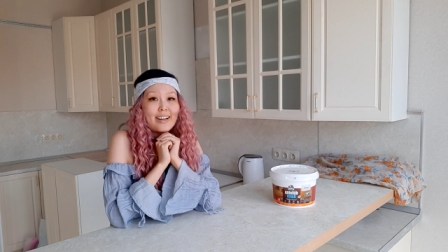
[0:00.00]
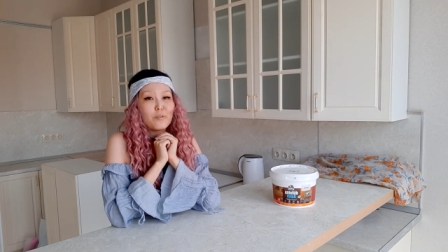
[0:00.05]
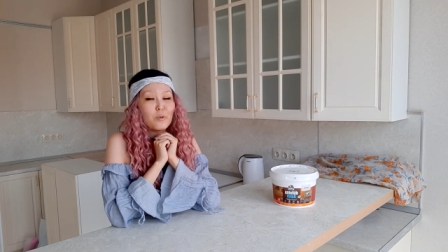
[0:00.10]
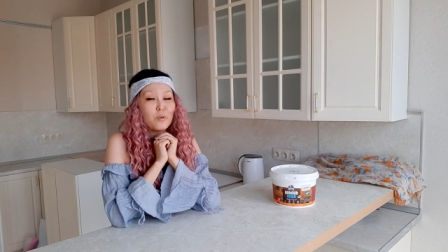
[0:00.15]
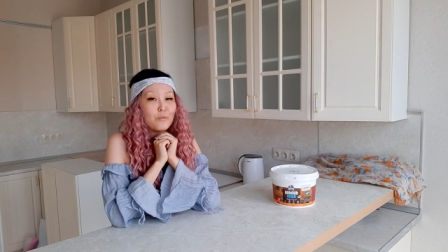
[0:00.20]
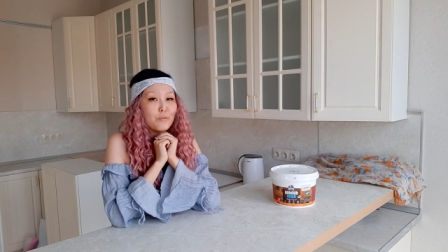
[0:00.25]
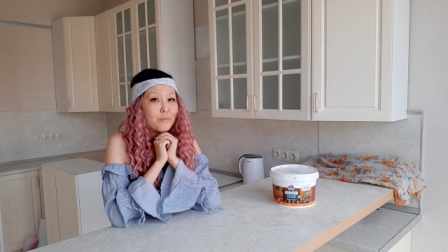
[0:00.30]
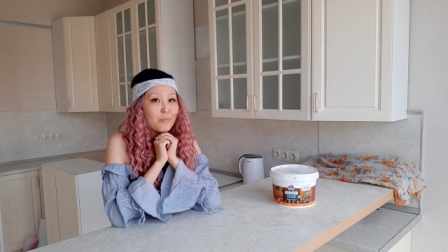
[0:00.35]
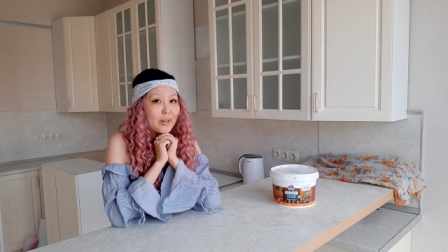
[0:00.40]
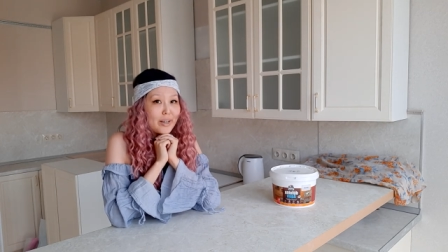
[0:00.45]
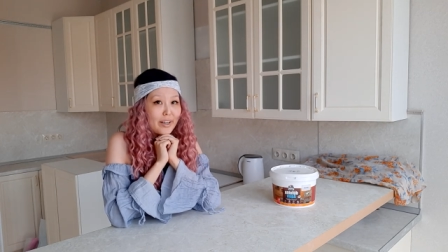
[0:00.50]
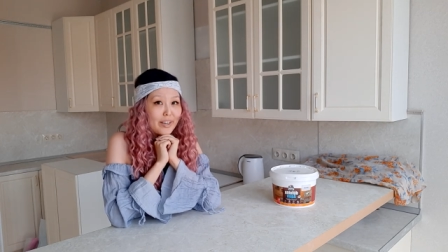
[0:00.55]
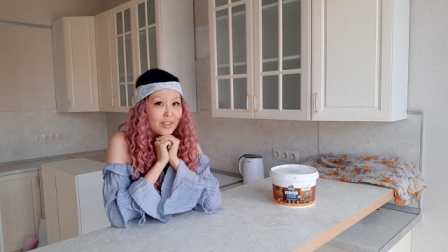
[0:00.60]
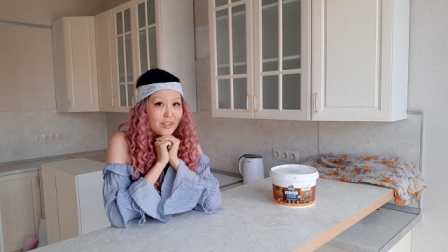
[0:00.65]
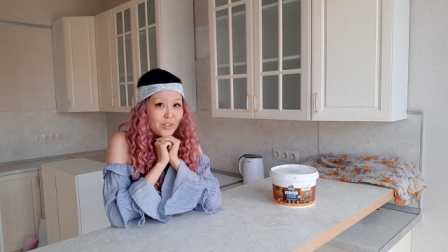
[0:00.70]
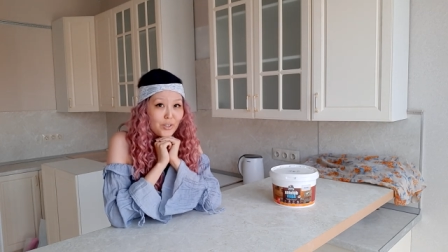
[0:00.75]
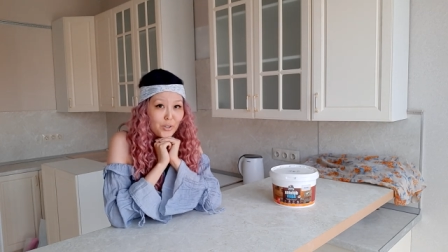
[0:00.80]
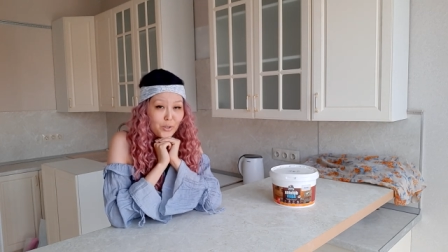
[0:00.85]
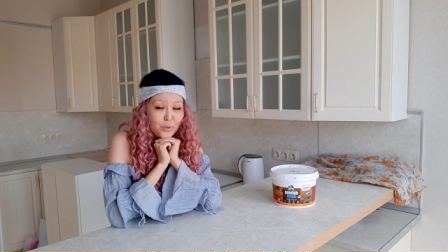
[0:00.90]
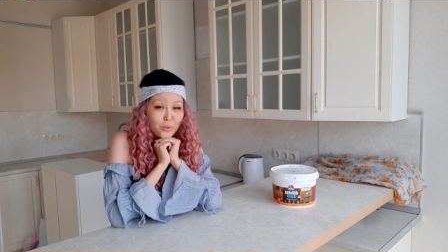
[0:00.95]
of my
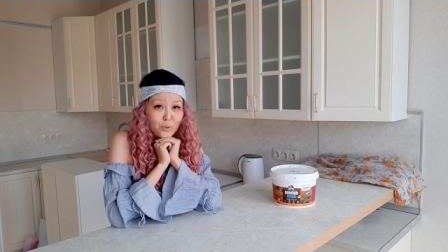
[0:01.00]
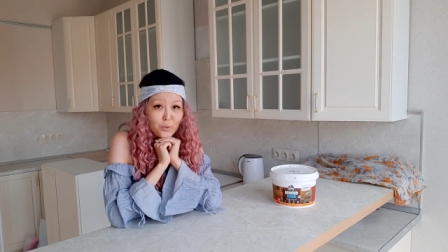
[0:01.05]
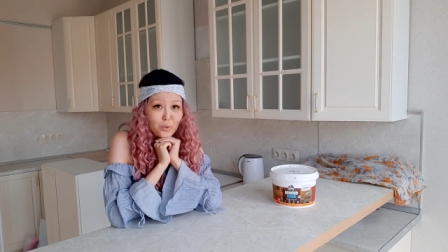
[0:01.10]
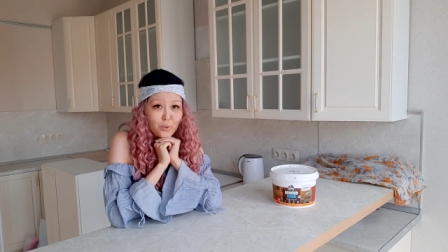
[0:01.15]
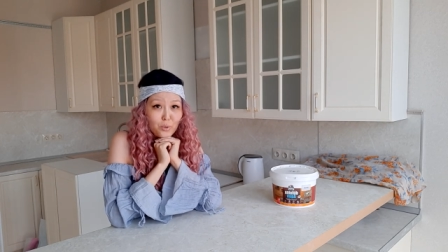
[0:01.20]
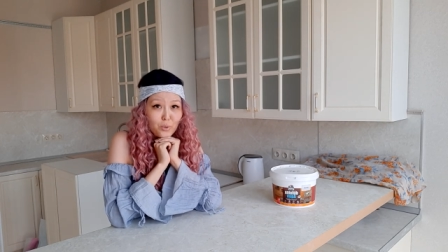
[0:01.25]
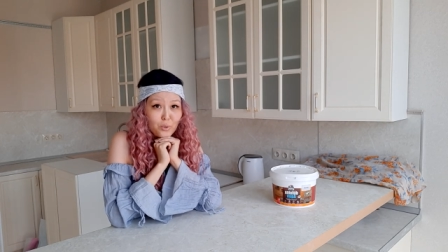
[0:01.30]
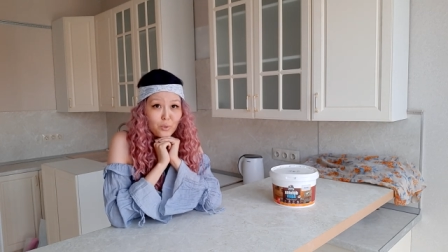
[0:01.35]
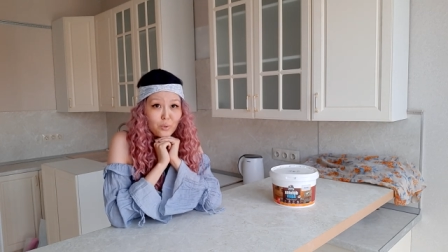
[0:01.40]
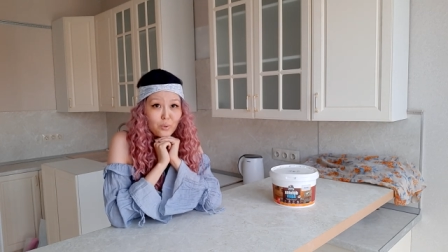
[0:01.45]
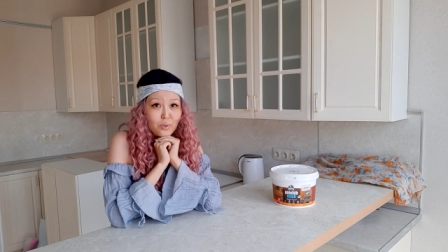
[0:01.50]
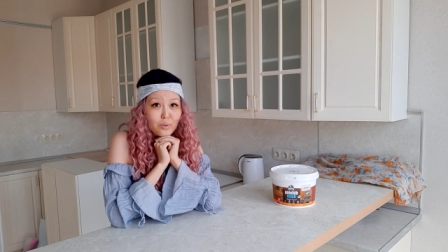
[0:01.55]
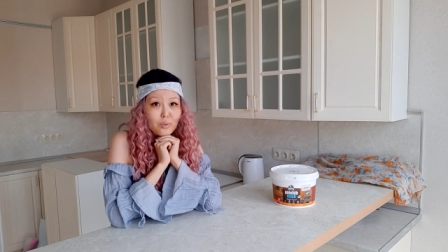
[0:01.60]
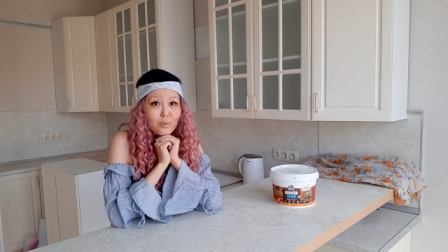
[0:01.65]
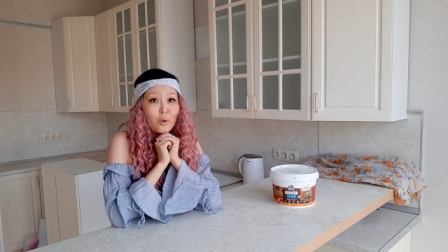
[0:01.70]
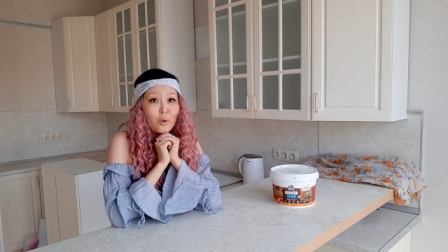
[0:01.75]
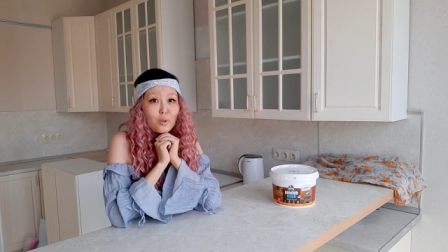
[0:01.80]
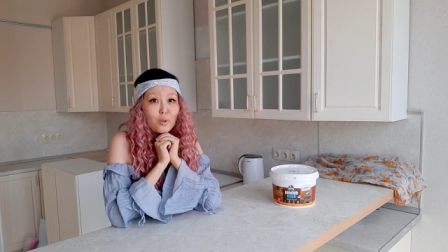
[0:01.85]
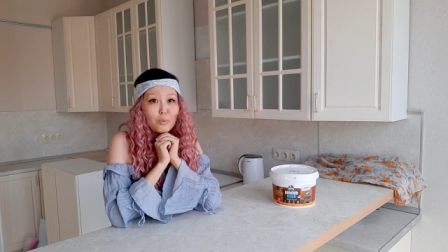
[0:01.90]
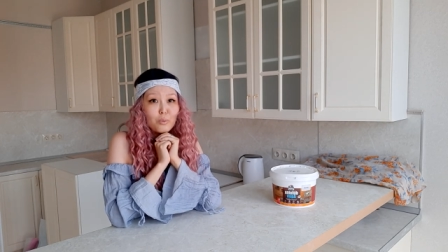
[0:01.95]
new
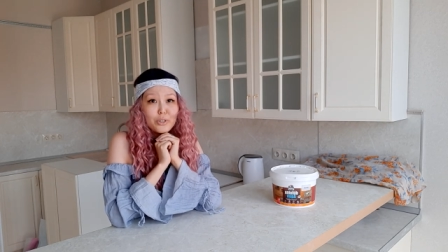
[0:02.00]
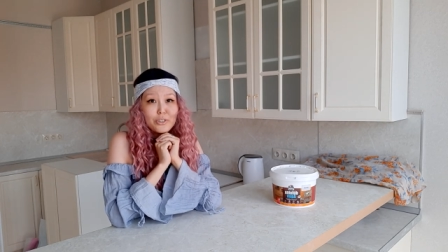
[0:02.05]
whole